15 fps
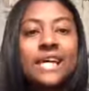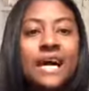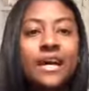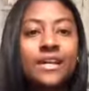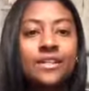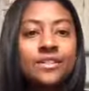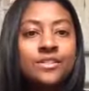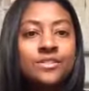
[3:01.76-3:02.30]

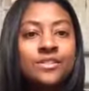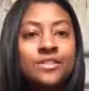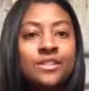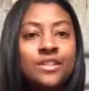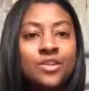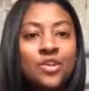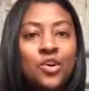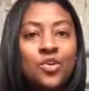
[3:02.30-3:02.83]
tire,
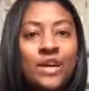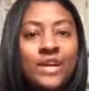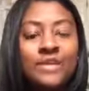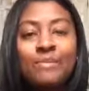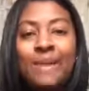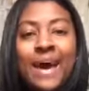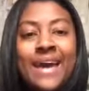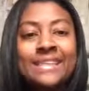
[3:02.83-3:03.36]
you know,
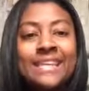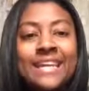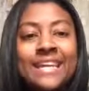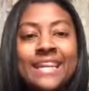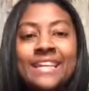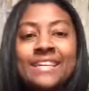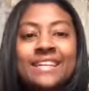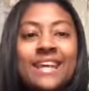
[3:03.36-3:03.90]
and back then
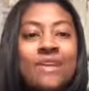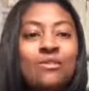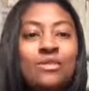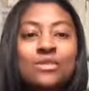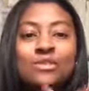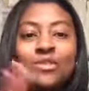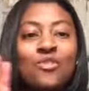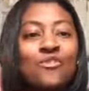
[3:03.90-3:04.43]
I didn't have one
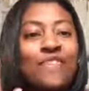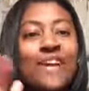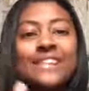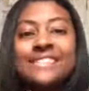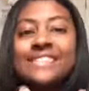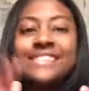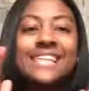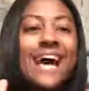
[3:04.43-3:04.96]
of those little
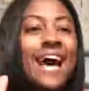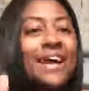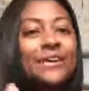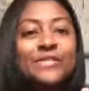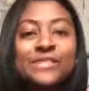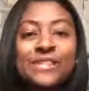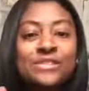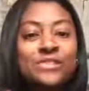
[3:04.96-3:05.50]
fancy tire
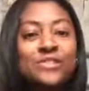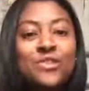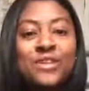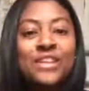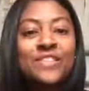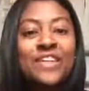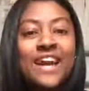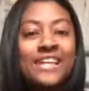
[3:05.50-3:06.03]
sensors or
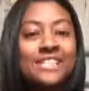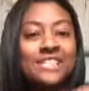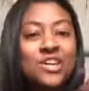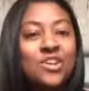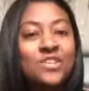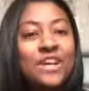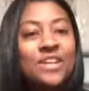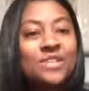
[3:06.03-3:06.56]
anything. I just
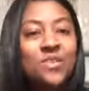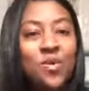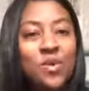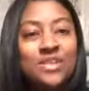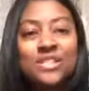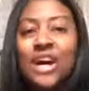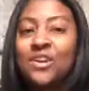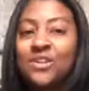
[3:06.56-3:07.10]
heard that
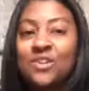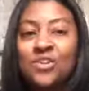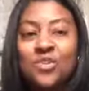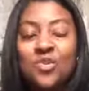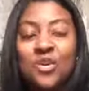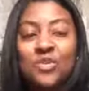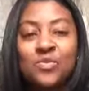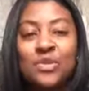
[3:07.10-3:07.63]
noise. Y'all know the
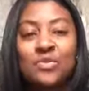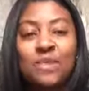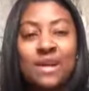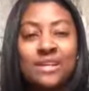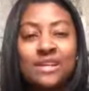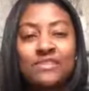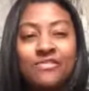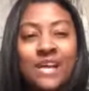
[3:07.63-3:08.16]
noise when you're
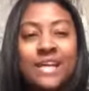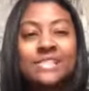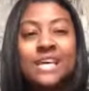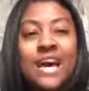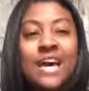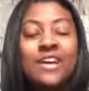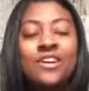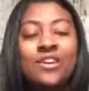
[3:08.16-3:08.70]
about to get a flat
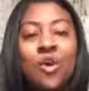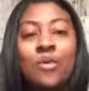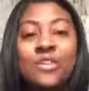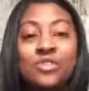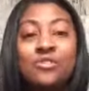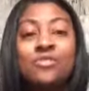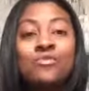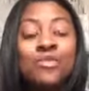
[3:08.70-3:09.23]
tire or when
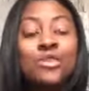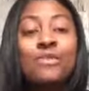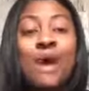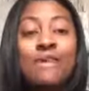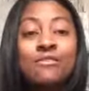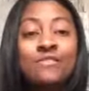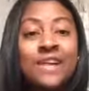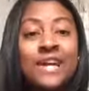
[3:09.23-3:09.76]
you when you
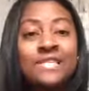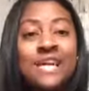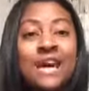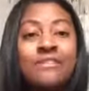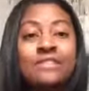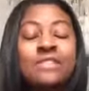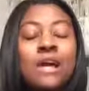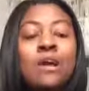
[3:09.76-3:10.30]
have a flat
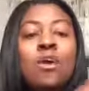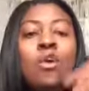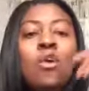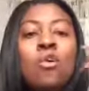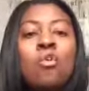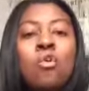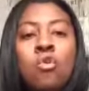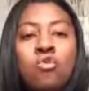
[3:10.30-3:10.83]
tire and it's like,
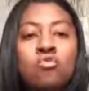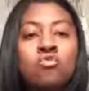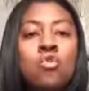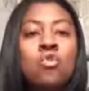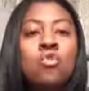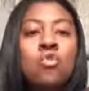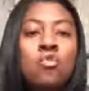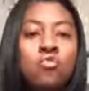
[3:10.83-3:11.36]
ooh,
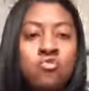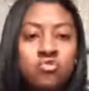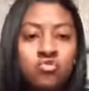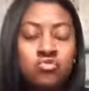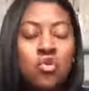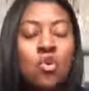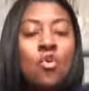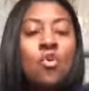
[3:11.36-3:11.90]

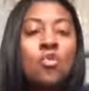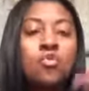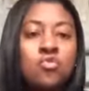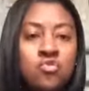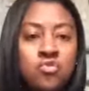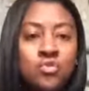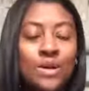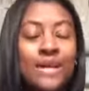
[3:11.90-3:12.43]
ooh,
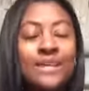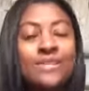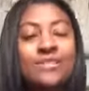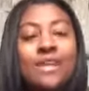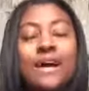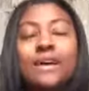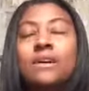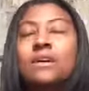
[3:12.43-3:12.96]
ooh. And
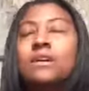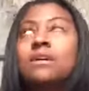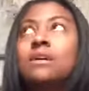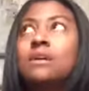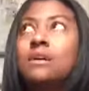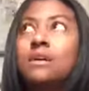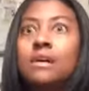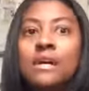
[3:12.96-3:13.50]
you're like,
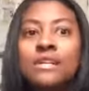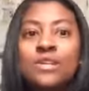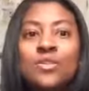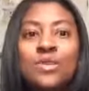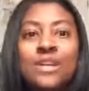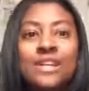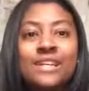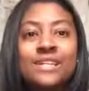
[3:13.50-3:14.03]
oh, I know
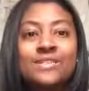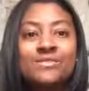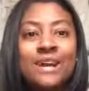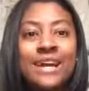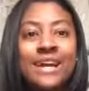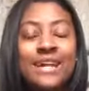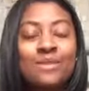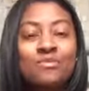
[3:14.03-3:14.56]
what it is,
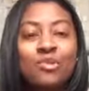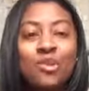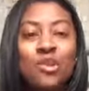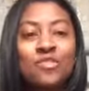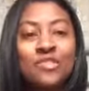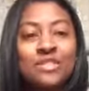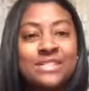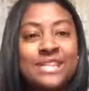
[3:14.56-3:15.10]
right? I got to pull
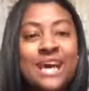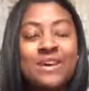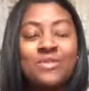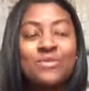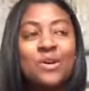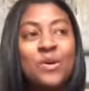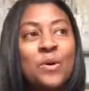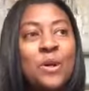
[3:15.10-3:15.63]
over on the side of
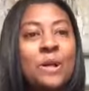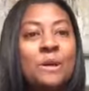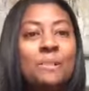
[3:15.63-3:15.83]
the road.